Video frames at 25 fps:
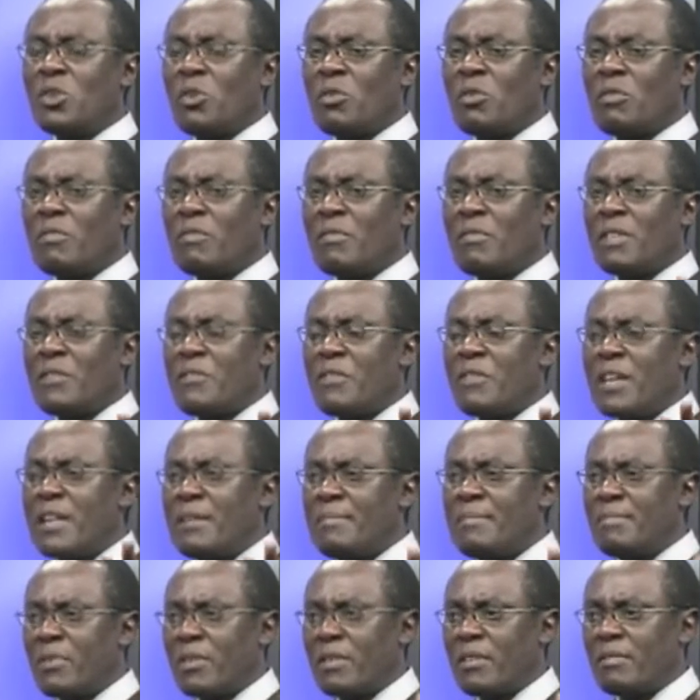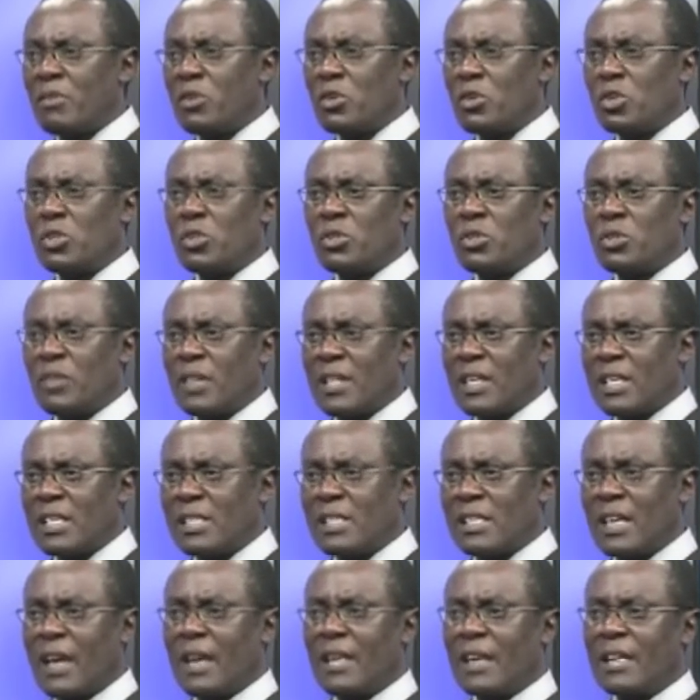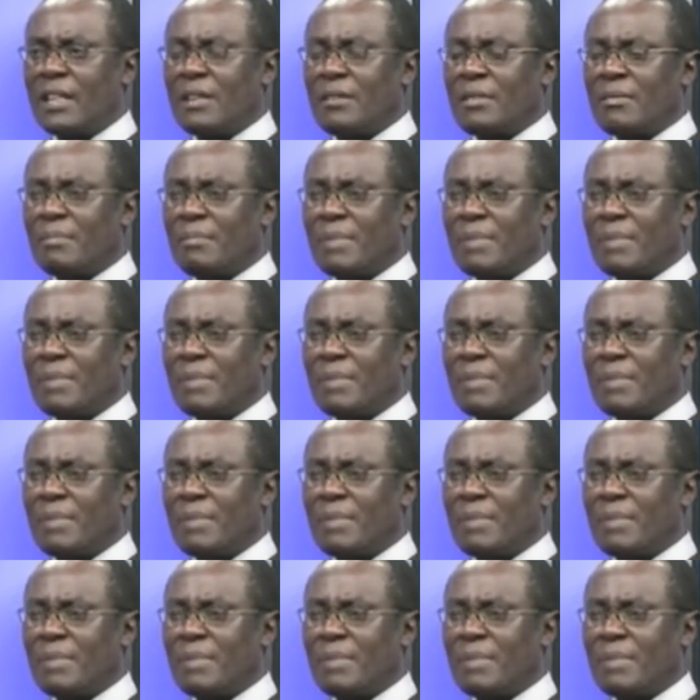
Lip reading: of the Rainbow Revolution on this side,